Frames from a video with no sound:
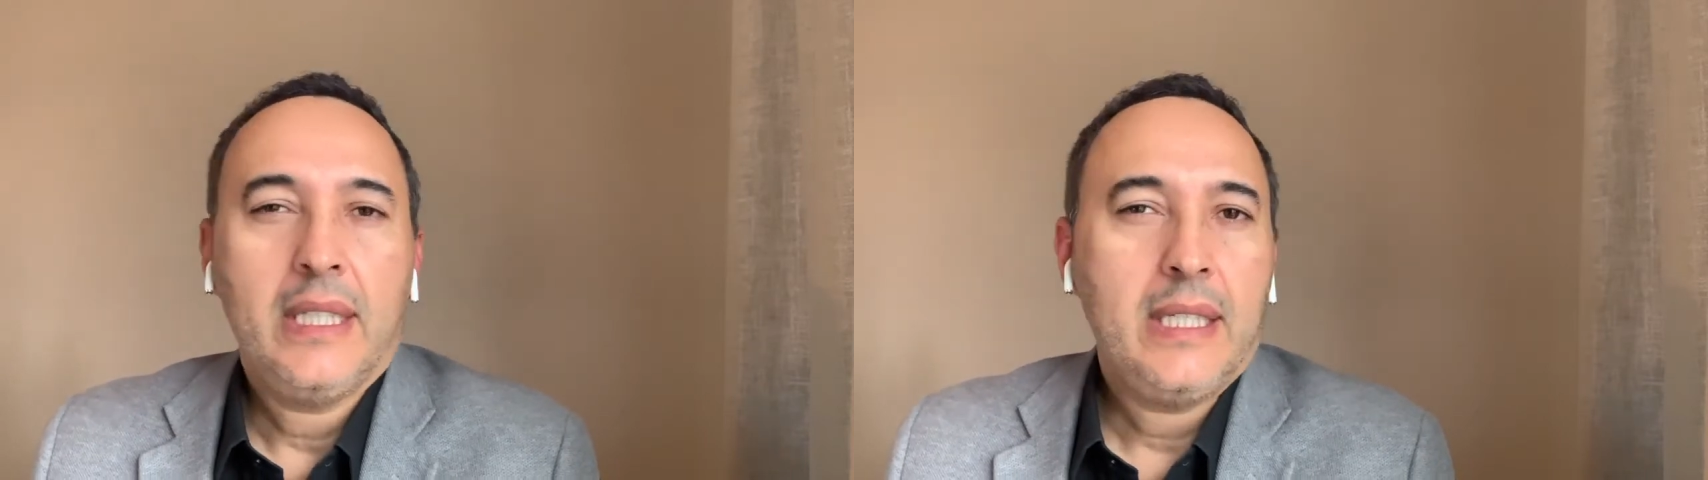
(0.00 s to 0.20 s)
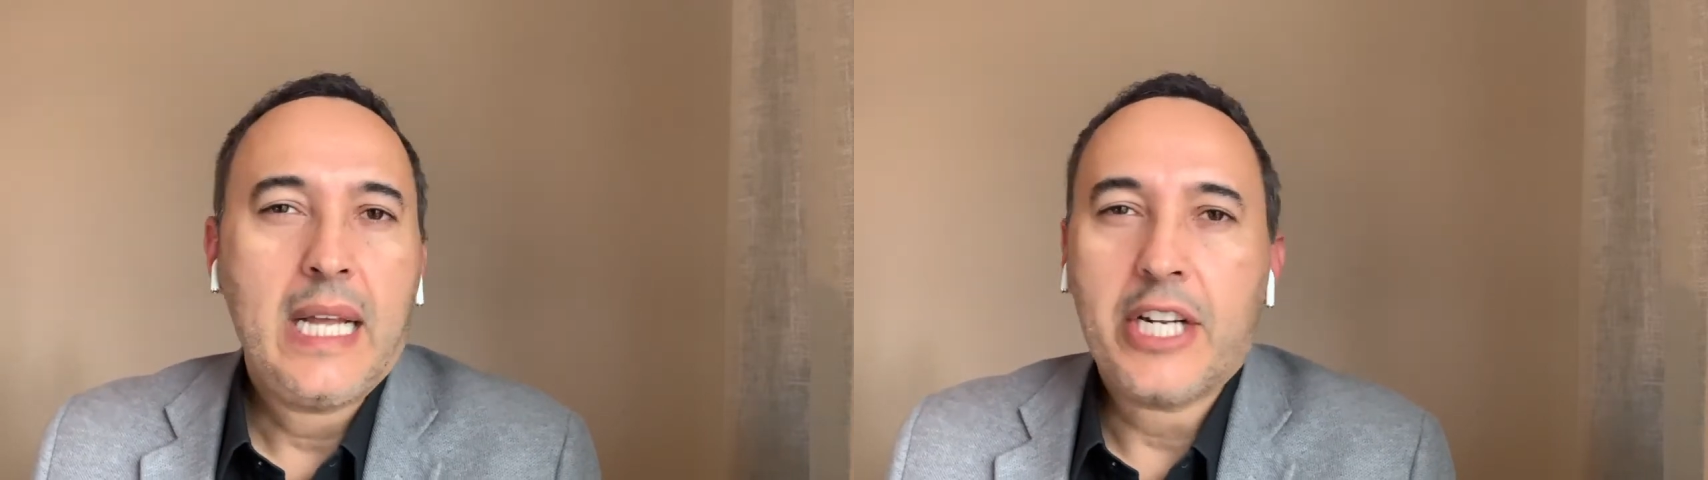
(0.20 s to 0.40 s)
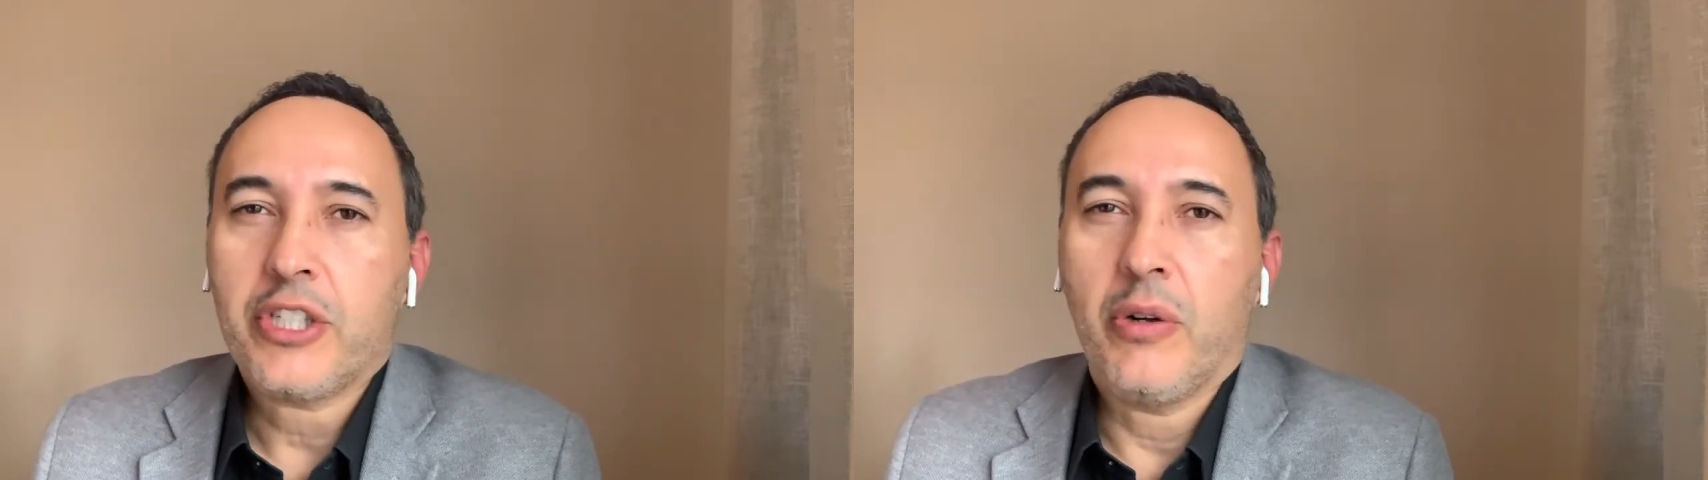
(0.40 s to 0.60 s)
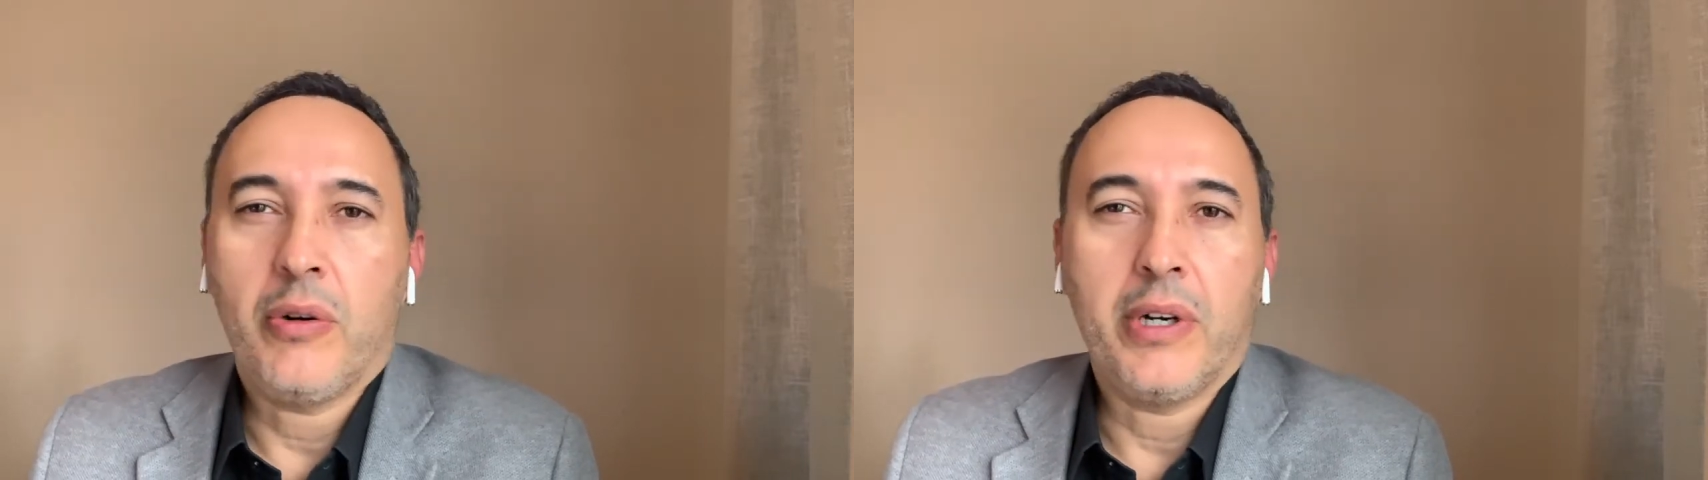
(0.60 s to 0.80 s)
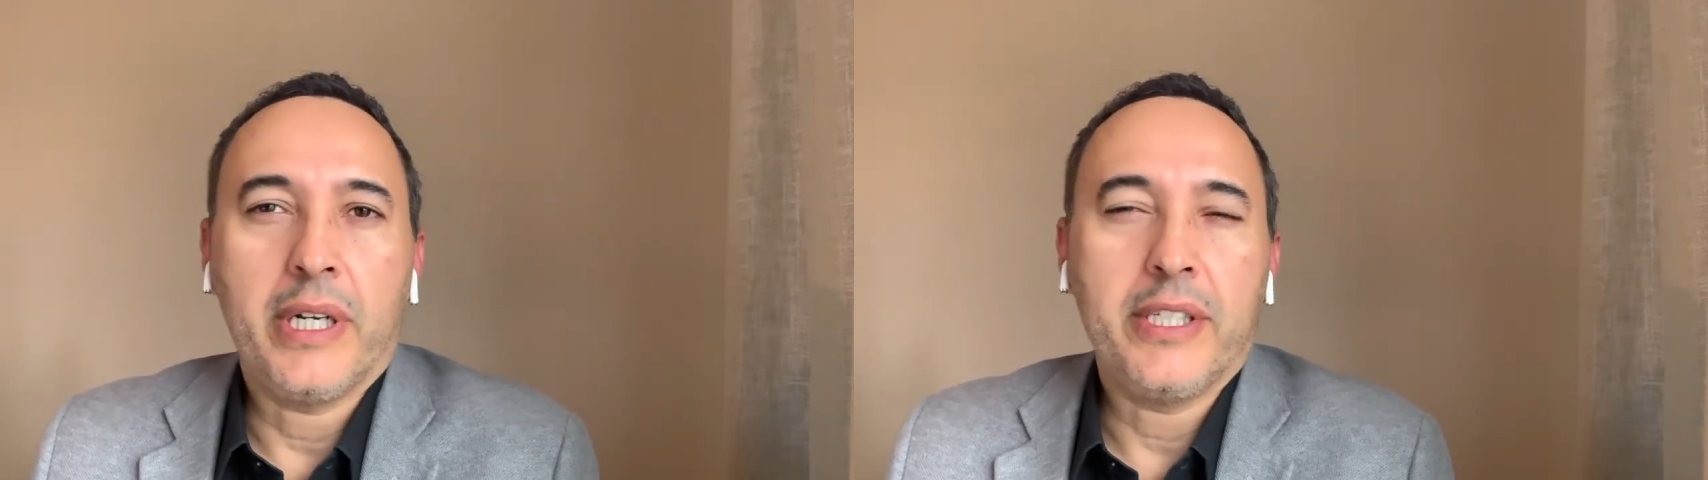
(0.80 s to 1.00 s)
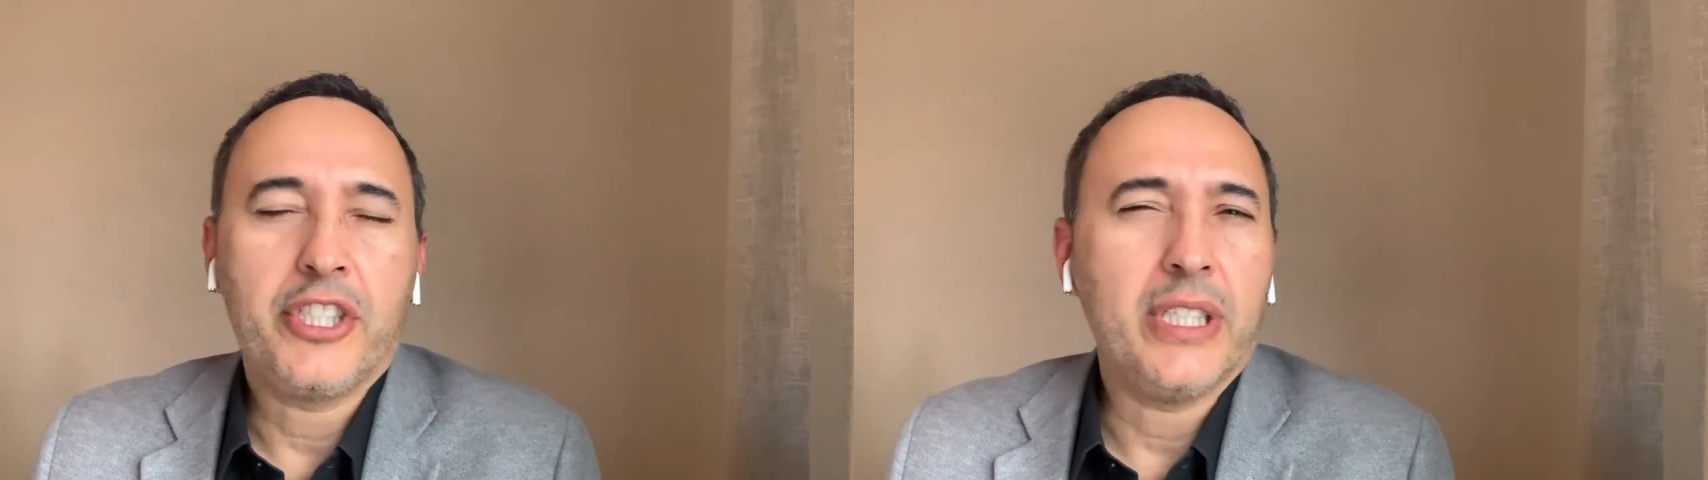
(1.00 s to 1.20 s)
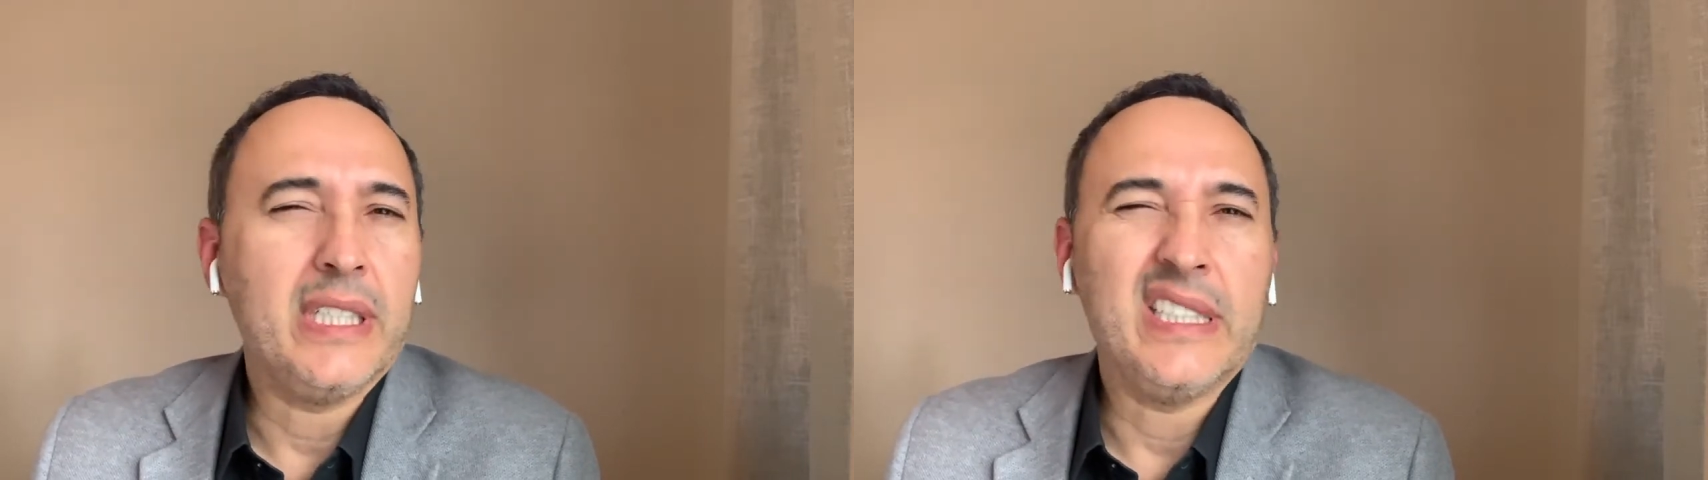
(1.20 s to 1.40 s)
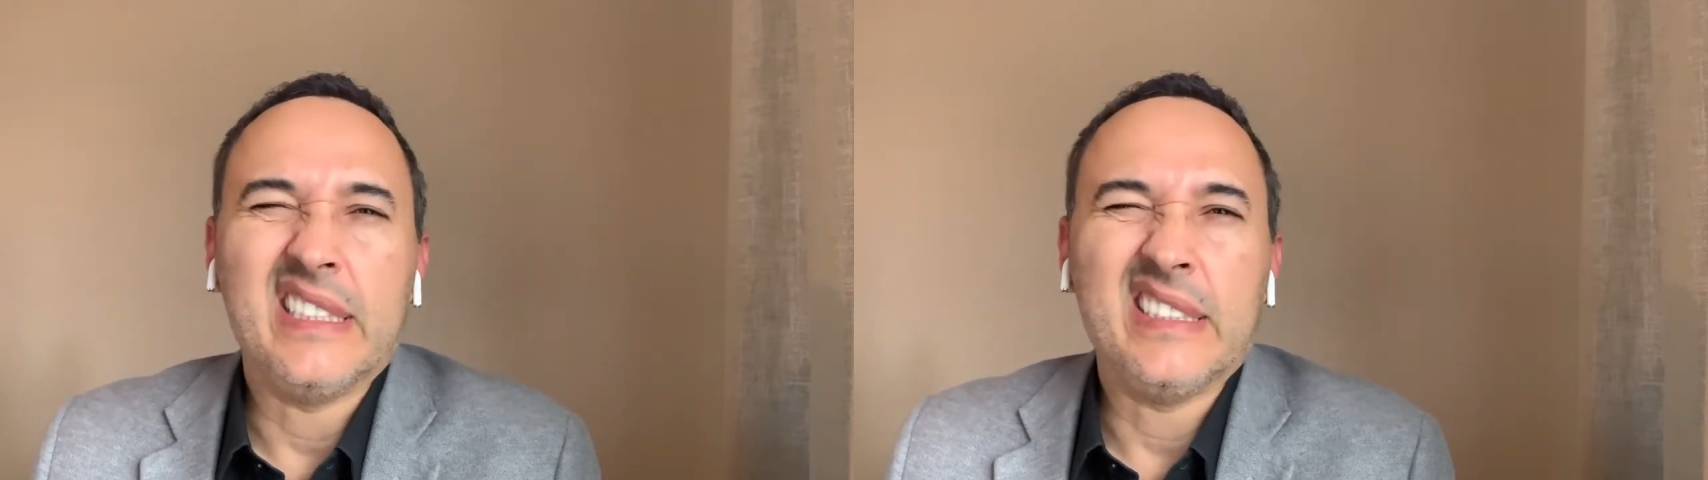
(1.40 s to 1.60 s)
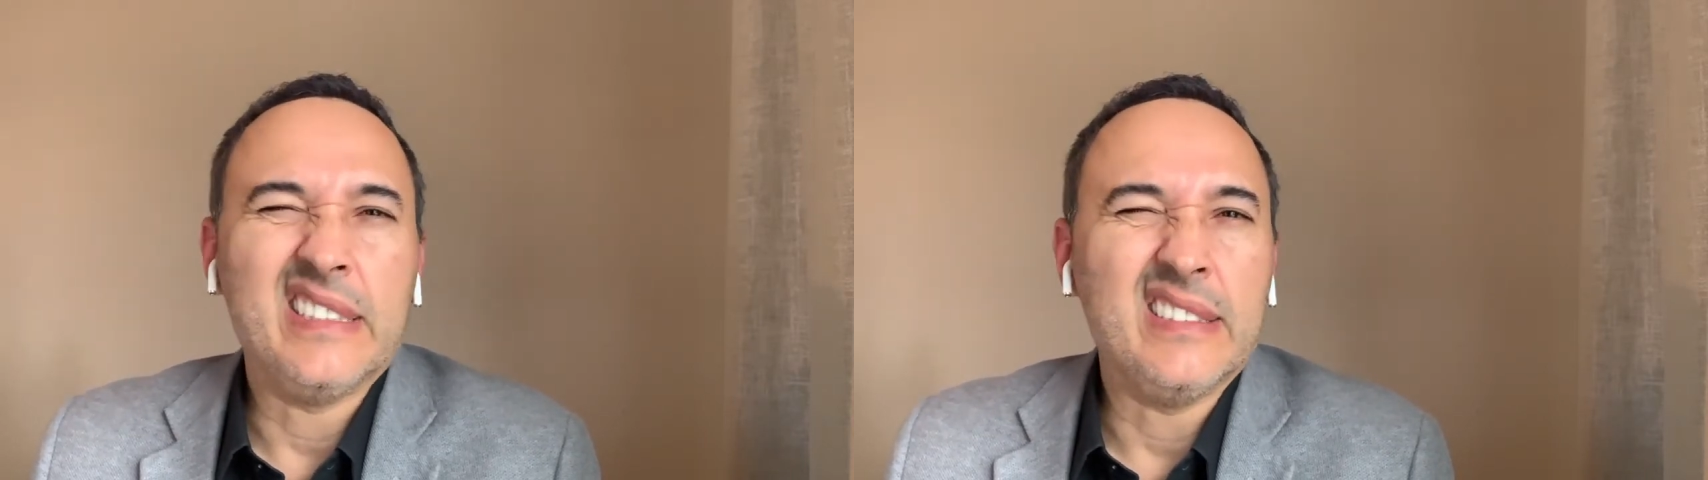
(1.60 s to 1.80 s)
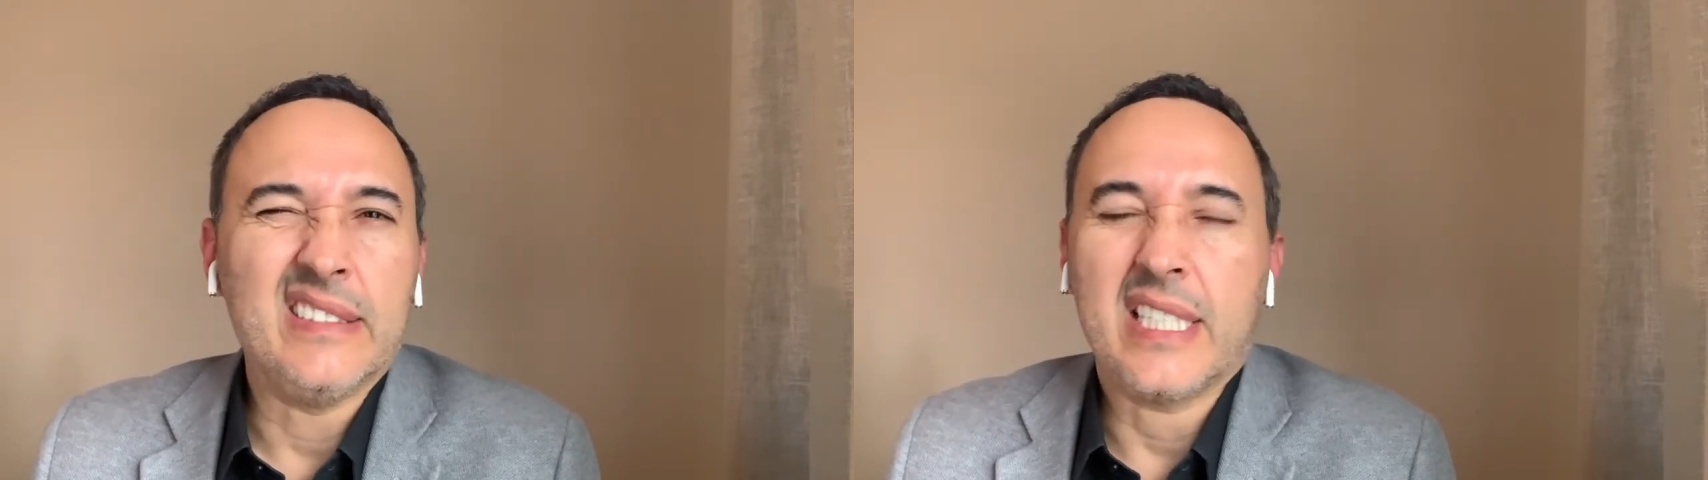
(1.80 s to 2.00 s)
national origin,